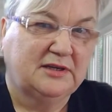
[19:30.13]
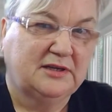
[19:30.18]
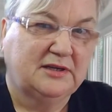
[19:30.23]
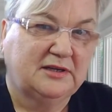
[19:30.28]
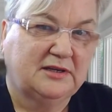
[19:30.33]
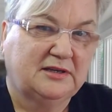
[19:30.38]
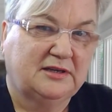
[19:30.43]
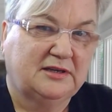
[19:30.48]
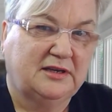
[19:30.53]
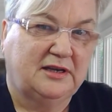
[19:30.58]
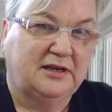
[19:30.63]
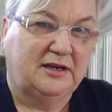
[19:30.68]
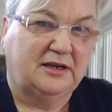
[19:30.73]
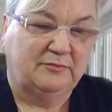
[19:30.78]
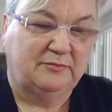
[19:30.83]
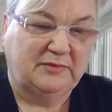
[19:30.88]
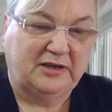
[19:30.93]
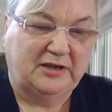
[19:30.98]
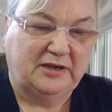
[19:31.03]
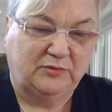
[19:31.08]

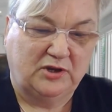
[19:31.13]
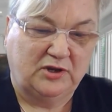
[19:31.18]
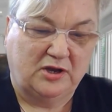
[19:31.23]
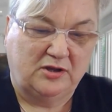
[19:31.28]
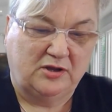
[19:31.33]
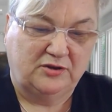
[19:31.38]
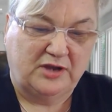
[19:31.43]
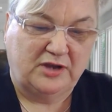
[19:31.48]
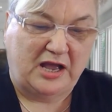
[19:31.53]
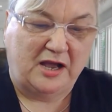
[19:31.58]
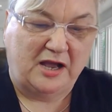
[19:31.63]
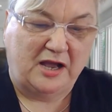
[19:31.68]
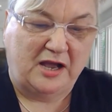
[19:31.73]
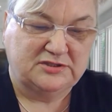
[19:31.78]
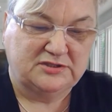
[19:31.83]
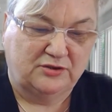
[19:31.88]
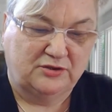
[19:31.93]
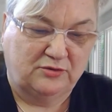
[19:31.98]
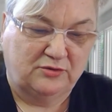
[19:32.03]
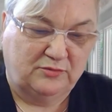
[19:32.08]
And we all always
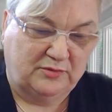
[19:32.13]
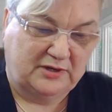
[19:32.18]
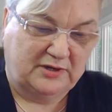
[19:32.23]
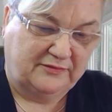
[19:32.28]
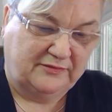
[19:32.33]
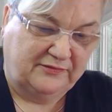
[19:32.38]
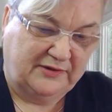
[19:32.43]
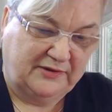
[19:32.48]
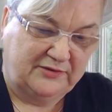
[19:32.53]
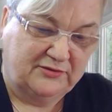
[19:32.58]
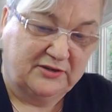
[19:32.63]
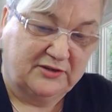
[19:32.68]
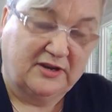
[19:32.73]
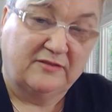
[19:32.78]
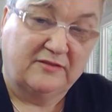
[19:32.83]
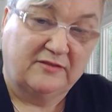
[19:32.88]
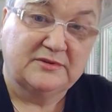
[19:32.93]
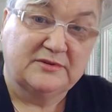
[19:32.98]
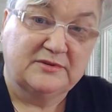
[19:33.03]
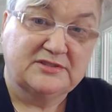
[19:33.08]
know what our federal
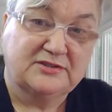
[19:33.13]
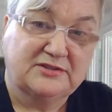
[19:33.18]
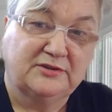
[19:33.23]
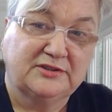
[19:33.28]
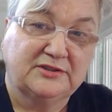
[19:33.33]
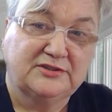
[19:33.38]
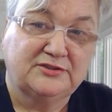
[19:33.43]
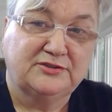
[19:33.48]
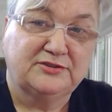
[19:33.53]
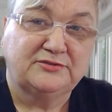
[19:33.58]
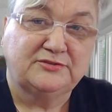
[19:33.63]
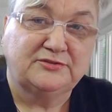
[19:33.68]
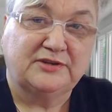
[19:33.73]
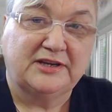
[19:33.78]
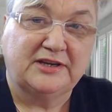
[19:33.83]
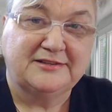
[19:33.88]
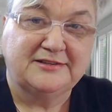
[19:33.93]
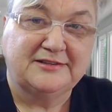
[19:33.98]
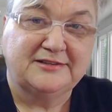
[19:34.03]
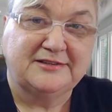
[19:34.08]
government's going to do, right?
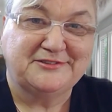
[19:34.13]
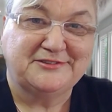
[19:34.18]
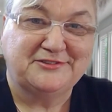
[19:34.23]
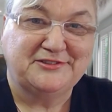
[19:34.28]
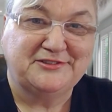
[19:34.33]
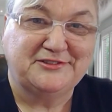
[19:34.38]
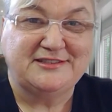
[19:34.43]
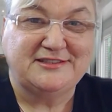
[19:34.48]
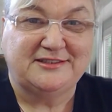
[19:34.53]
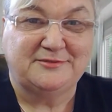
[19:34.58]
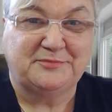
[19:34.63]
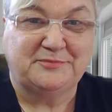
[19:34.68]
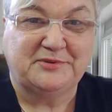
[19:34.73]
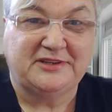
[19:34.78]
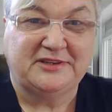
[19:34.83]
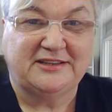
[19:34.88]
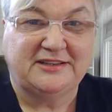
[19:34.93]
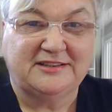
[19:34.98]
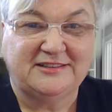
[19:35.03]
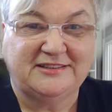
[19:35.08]
They're easy to predict.